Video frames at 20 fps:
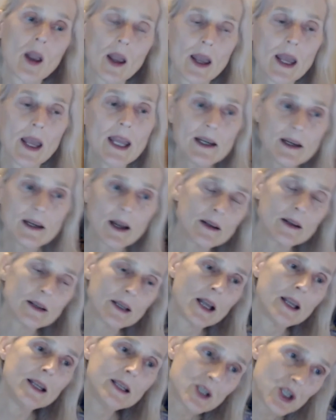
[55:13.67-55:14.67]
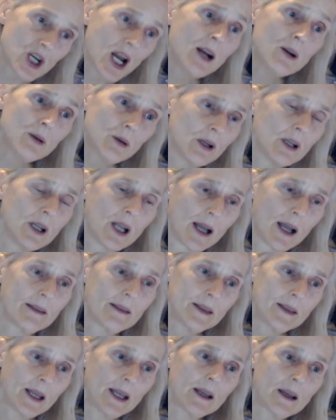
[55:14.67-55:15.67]
in, in general, I
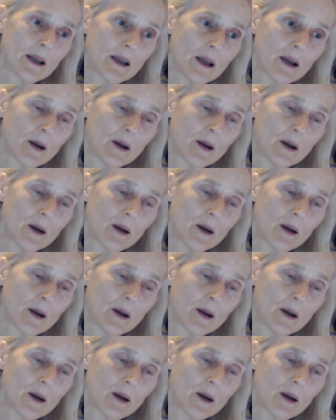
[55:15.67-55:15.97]
think